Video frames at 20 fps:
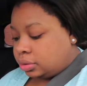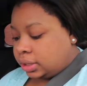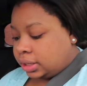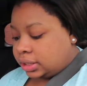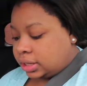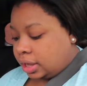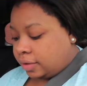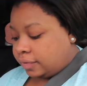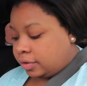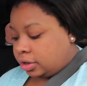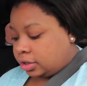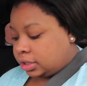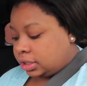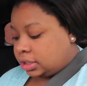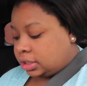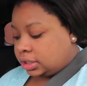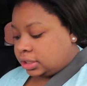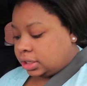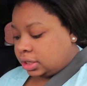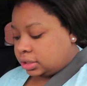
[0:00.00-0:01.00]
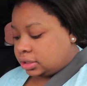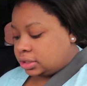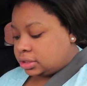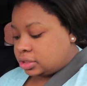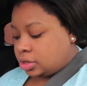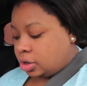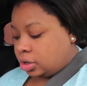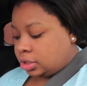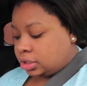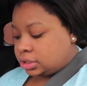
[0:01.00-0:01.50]
And I've already cleaned out this
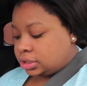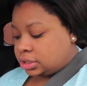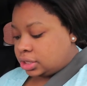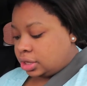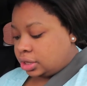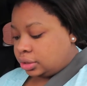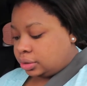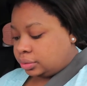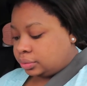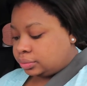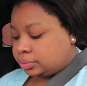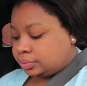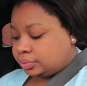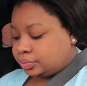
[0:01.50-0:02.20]
car, so